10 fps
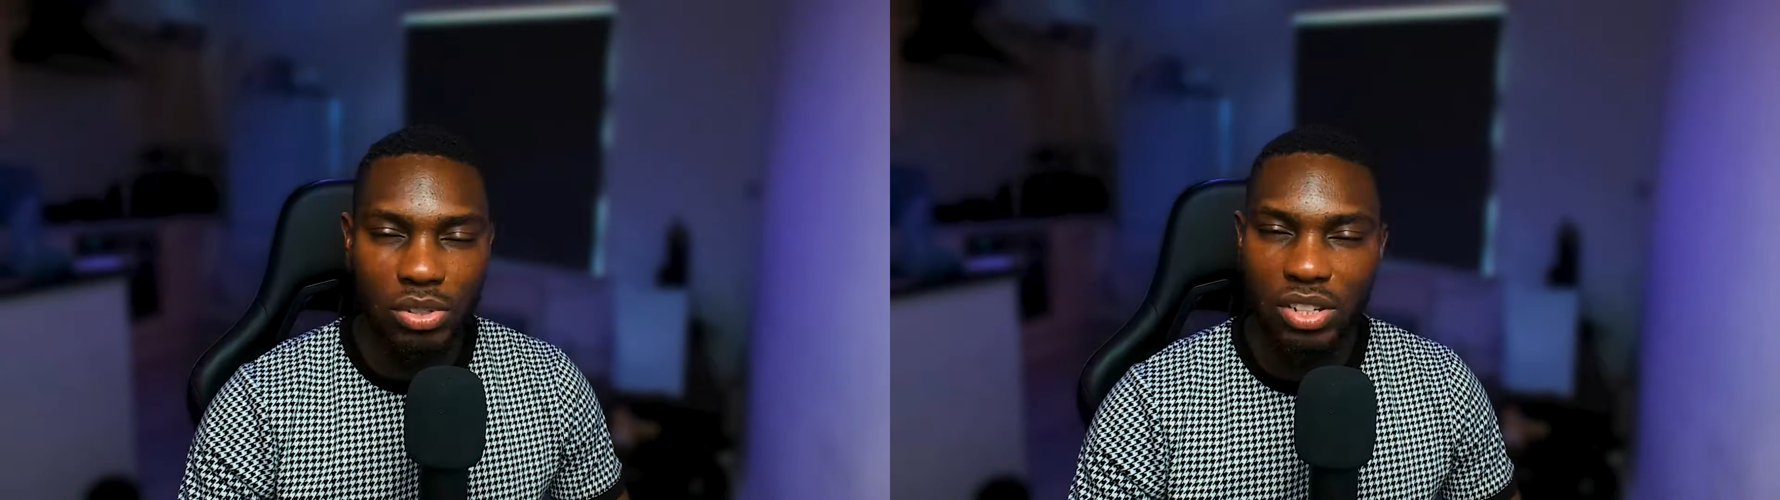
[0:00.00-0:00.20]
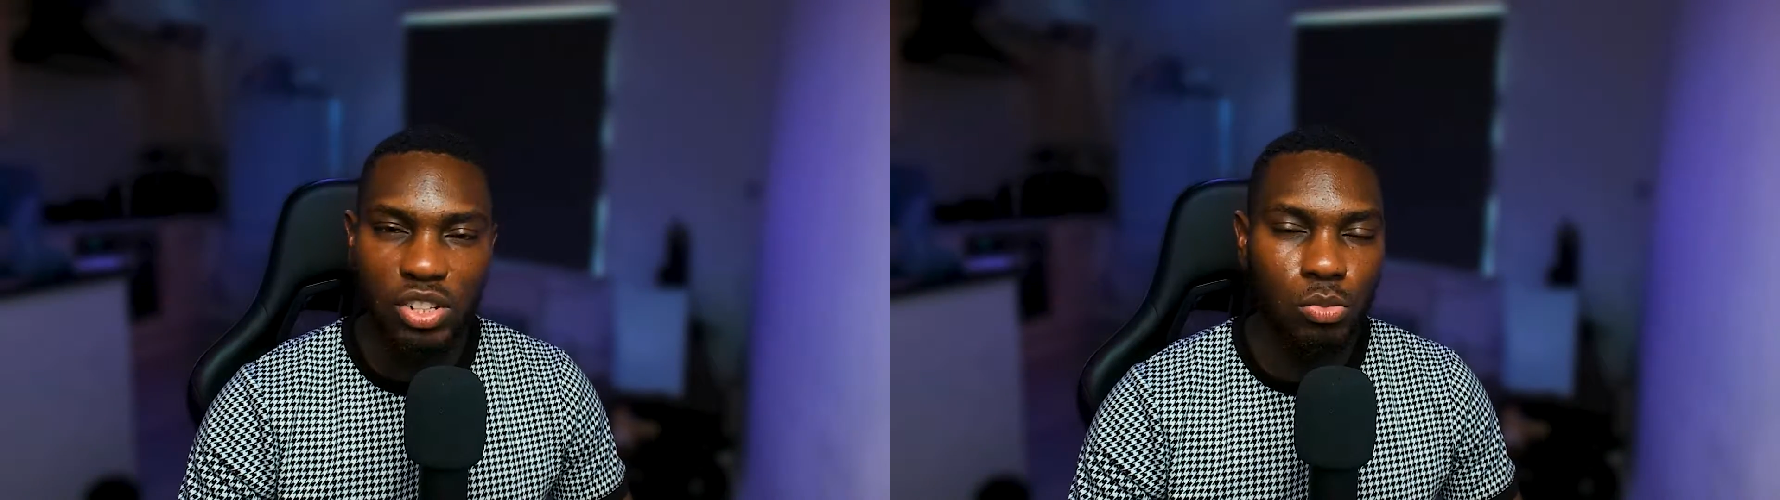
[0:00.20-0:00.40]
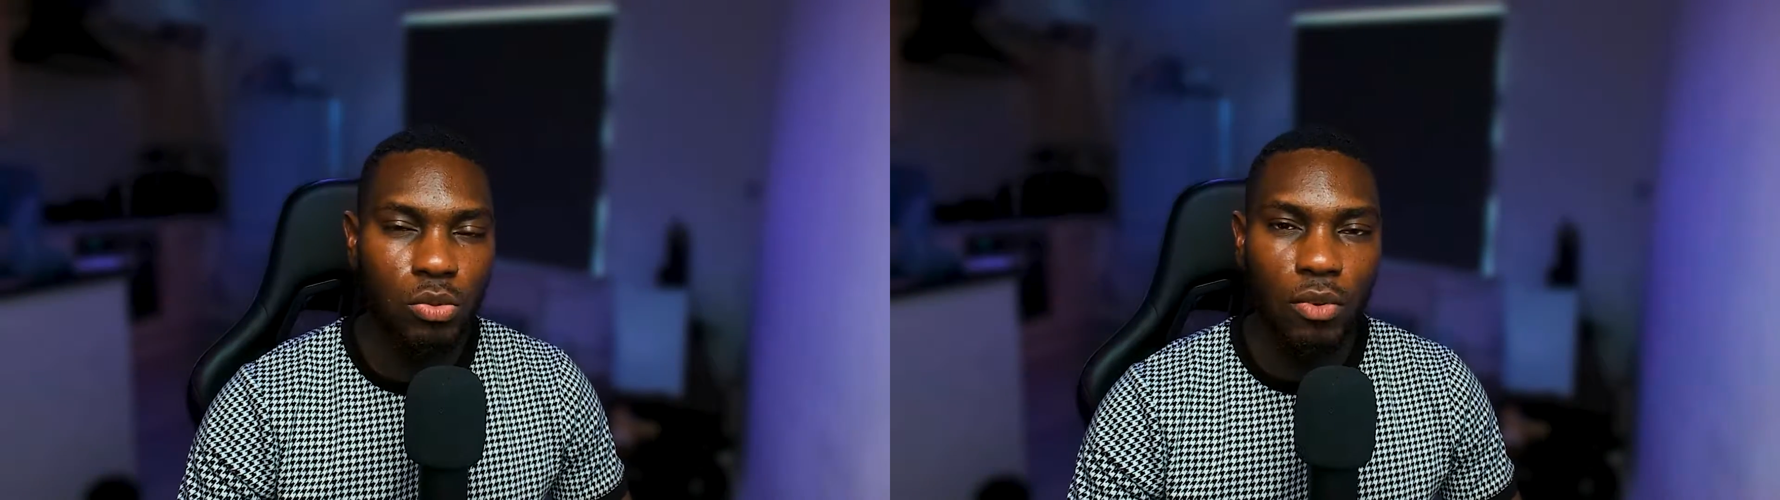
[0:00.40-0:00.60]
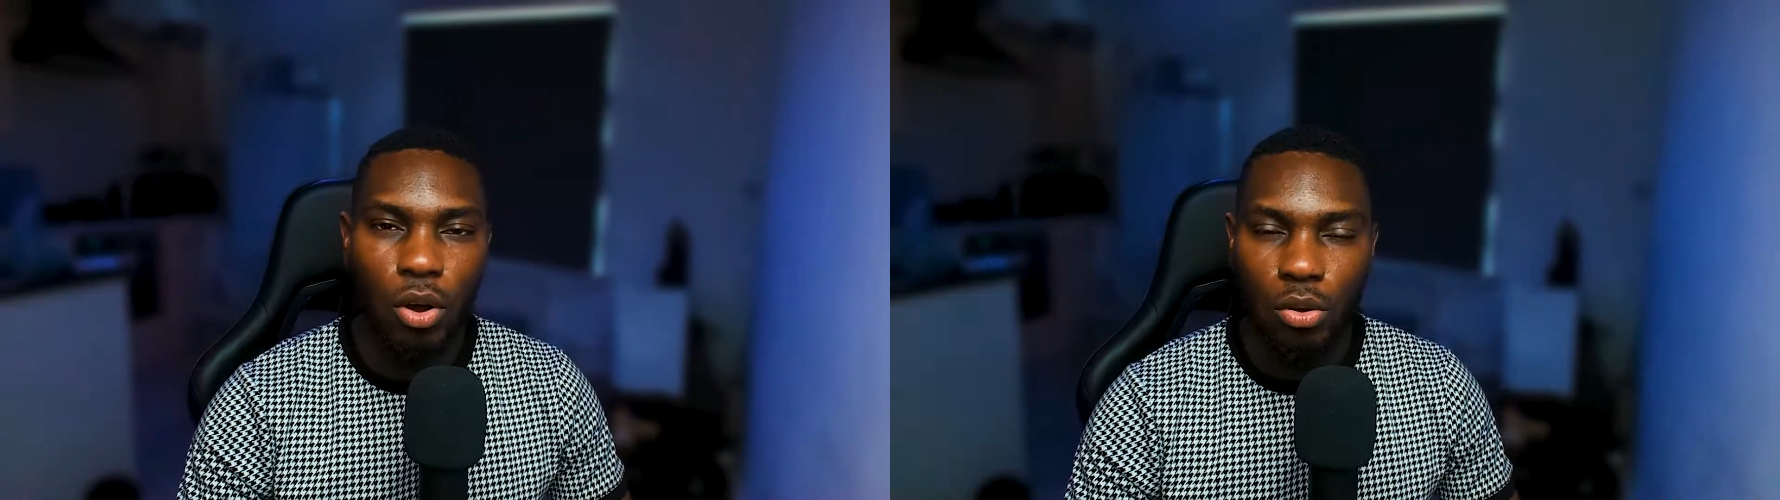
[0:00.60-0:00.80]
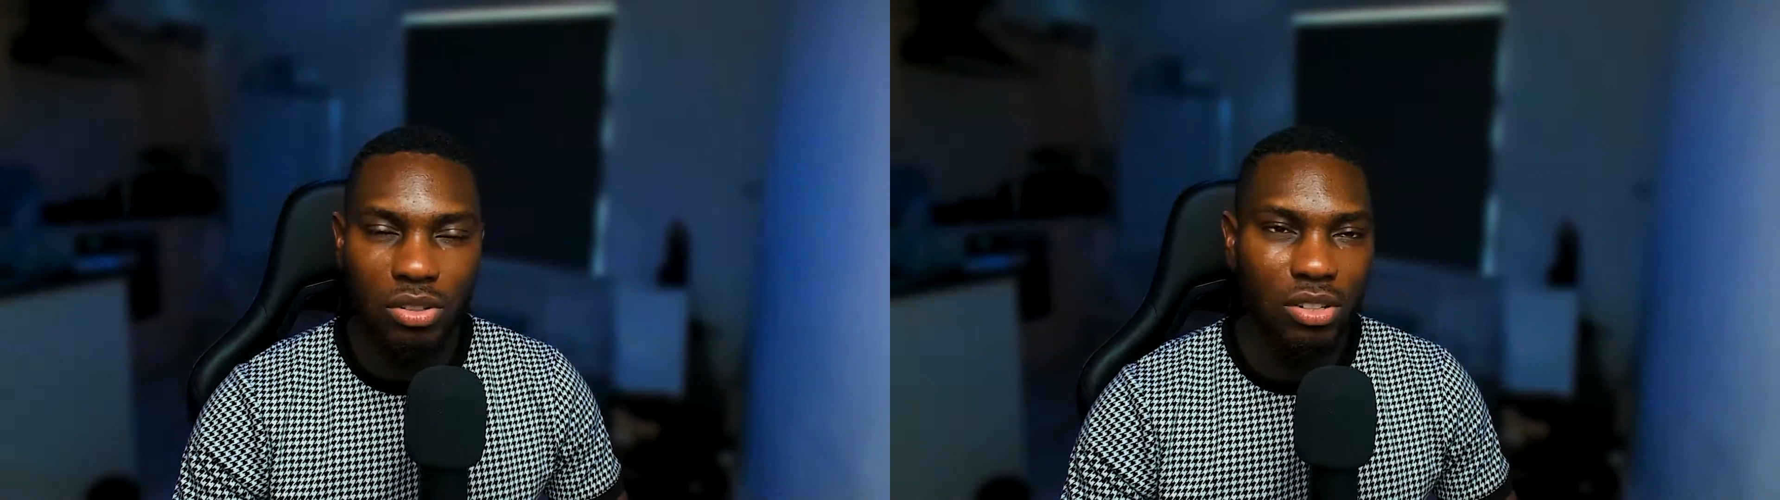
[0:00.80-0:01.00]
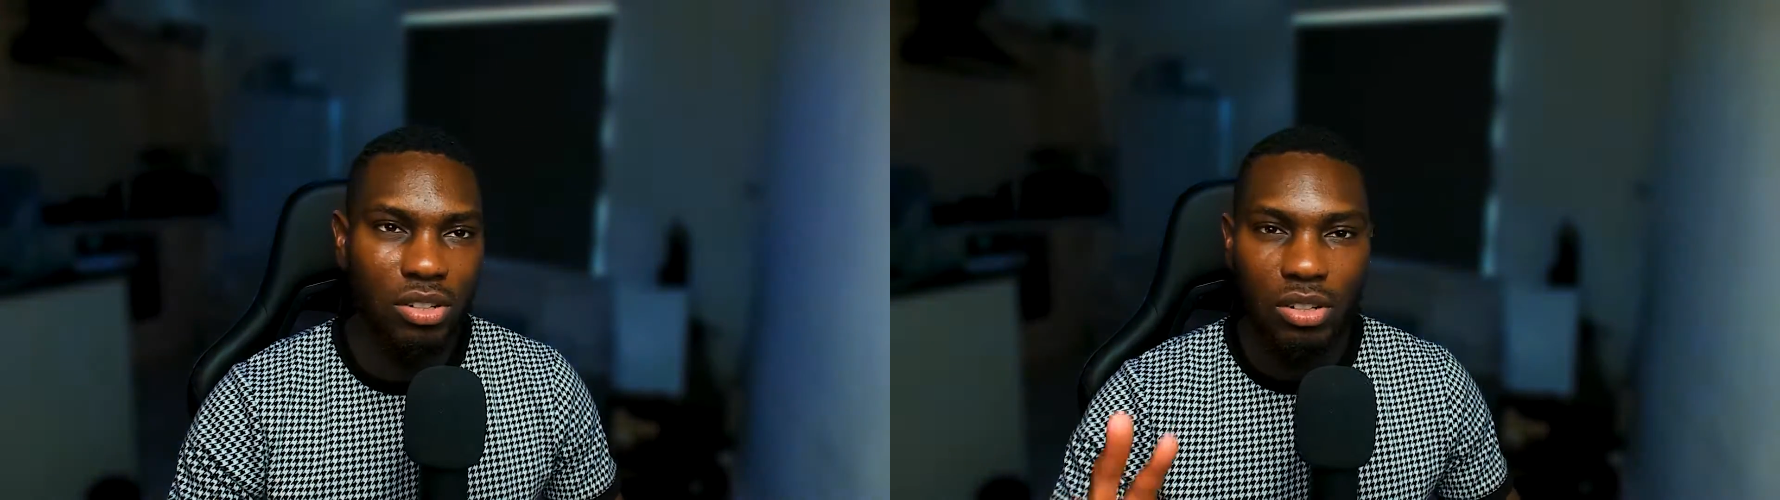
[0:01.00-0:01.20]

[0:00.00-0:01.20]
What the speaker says: and to remove all the